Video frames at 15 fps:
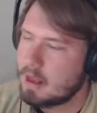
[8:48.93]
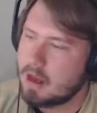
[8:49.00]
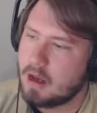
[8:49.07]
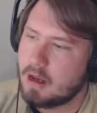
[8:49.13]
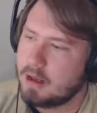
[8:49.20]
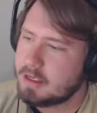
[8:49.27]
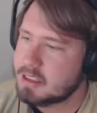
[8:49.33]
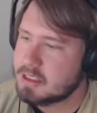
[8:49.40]

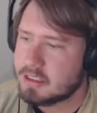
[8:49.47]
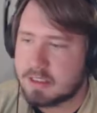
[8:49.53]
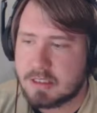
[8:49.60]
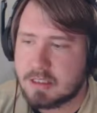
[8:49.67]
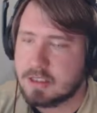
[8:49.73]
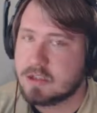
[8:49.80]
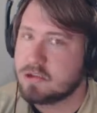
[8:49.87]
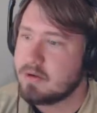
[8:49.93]
Oh, he just
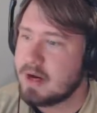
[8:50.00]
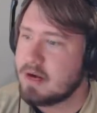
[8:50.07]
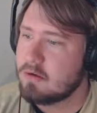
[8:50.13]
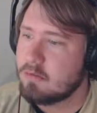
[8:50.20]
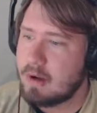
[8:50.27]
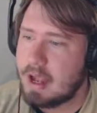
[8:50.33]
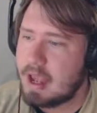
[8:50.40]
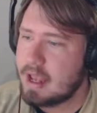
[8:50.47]
straight
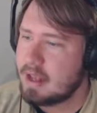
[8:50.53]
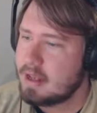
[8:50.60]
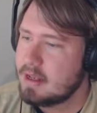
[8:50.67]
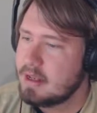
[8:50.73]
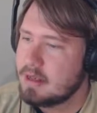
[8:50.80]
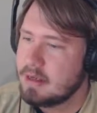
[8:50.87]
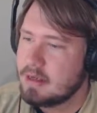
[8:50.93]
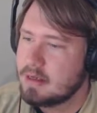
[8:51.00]
away.
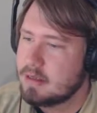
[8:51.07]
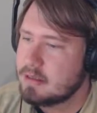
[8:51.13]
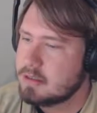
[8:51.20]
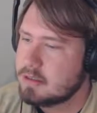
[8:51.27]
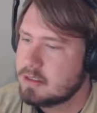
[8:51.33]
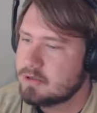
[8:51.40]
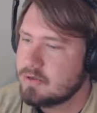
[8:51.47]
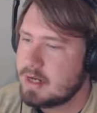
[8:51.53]

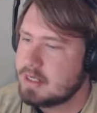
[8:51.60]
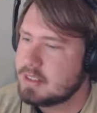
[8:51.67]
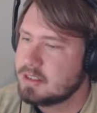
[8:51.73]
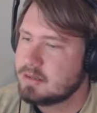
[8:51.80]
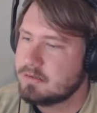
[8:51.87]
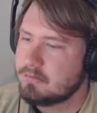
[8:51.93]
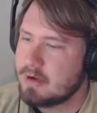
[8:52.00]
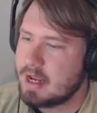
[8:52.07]
Straight to
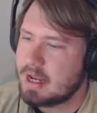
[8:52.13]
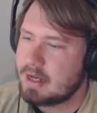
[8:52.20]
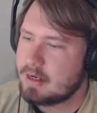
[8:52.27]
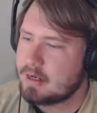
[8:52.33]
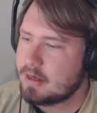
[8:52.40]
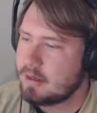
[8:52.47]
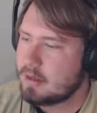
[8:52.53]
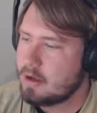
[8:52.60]
the right.
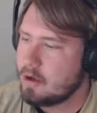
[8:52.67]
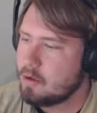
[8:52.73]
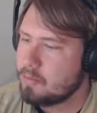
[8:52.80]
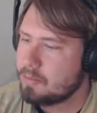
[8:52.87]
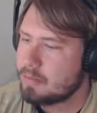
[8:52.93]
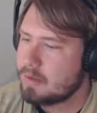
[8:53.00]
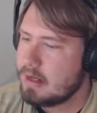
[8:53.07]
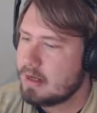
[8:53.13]
Nope,
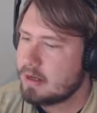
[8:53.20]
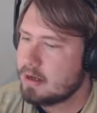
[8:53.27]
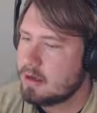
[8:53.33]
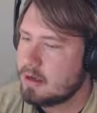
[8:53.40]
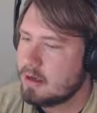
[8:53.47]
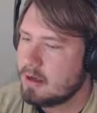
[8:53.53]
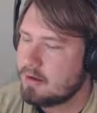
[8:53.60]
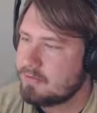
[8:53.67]
not good
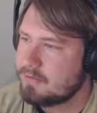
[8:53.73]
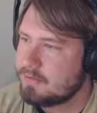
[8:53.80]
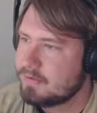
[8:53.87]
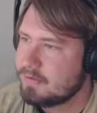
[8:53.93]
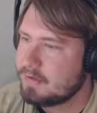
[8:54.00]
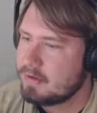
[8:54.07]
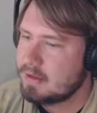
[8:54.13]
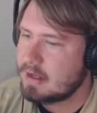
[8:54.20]

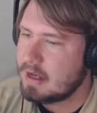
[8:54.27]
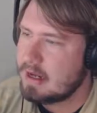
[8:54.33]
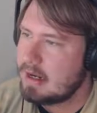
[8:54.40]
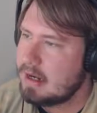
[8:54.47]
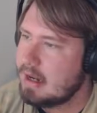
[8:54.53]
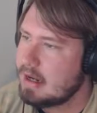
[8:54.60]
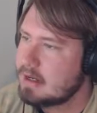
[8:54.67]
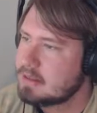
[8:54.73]
enough. You gotta
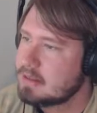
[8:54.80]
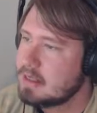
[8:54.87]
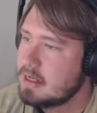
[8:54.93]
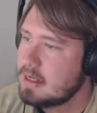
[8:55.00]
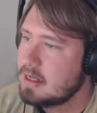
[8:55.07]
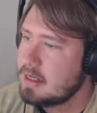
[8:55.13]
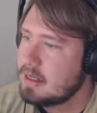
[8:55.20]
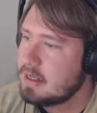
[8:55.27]
land,
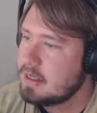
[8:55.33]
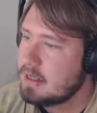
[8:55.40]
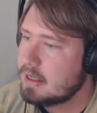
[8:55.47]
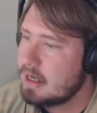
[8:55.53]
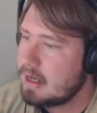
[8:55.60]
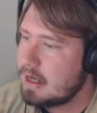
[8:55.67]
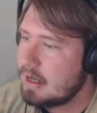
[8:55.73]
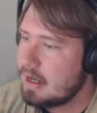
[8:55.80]
you
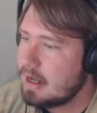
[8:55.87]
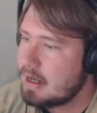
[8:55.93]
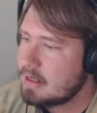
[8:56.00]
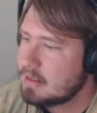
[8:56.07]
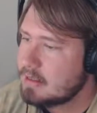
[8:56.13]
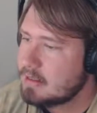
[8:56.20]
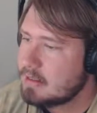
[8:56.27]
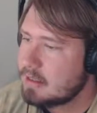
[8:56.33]
gotta
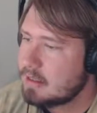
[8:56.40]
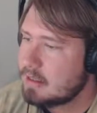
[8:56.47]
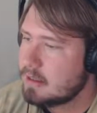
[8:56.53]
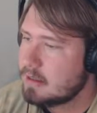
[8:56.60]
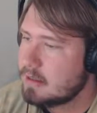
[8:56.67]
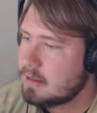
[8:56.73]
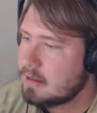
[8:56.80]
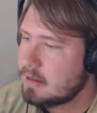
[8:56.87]
land
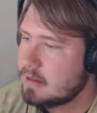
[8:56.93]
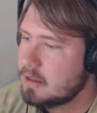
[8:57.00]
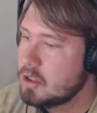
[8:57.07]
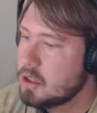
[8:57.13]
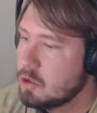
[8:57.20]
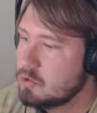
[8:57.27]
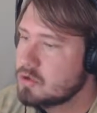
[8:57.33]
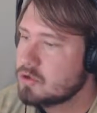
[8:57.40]

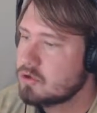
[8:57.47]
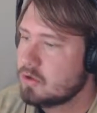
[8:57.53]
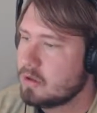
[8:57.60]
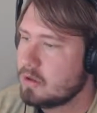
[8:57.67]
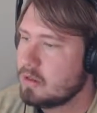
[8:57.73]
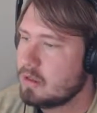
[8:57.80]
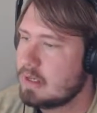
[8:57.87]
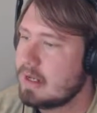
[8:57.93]
neutral,
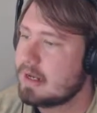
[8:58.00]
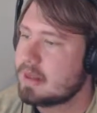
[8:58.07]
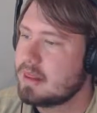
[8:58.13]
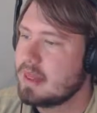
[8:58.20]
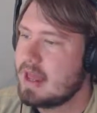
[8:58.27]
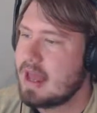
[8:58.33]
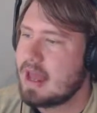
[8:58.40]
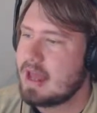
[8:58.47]
like
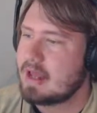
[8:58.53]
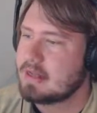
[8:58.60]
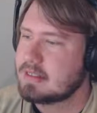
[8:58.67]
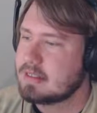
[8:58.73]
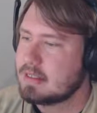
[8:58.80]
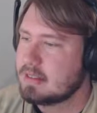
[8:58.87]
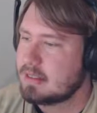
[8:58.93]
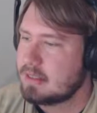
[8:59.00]
that.
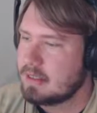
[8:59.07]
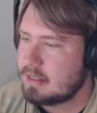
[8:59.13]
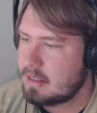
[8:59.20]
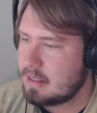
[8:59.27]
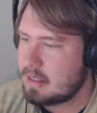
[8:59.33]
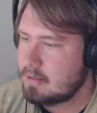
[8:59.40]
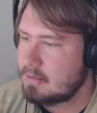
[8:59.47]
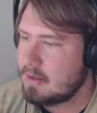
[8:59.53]
And
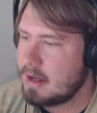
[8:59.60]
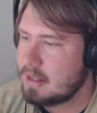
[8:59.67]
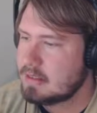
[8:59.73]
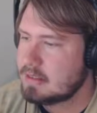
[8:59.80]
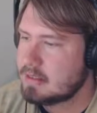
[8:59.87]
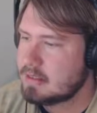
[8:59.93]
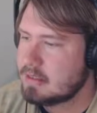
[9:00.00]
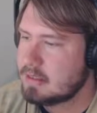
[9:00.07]
then the
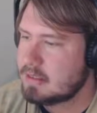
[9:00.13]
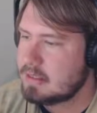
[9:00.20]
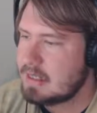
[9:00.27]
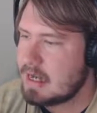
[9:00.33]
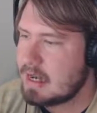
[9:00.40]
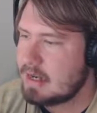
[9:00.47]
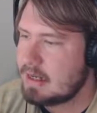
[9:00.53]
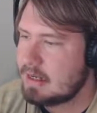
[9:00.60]
monster's
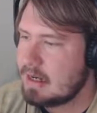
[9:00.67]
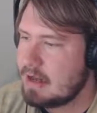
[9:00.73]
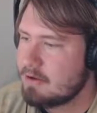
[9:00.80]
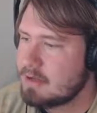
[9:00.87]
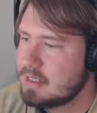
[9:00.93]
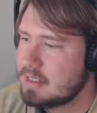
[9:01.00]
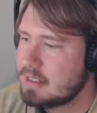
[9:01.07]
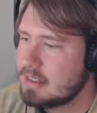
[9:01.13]
attack, and now
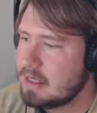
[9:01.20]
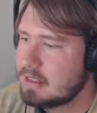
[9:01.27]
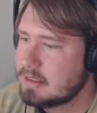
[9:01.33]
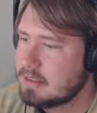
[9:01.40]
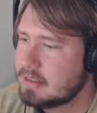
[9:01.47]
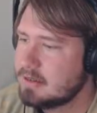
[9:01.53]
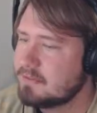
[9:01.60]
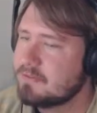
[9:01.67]
he's stuck
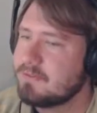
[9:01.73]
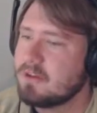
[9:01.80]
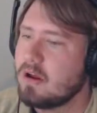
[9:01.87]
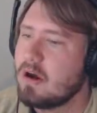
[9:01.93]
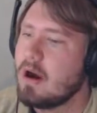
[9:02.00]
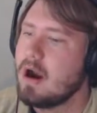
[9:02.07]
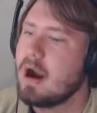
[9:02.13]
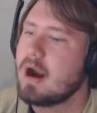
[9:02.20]
to the
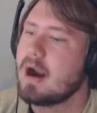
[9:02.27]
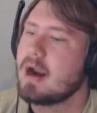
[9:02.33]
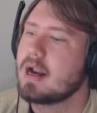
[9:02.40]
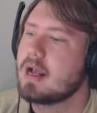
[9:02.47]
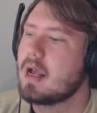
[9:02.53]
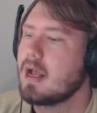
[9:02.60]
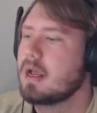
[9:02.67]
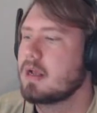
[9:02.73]
floor!
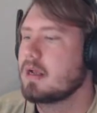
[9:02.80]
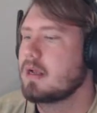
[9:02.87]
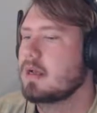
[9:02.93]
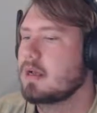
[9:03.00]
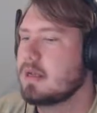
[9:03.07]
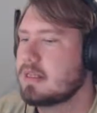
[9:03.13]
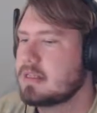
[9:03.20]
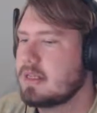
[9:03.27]

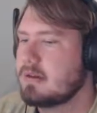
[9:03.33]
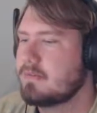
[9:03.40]
It's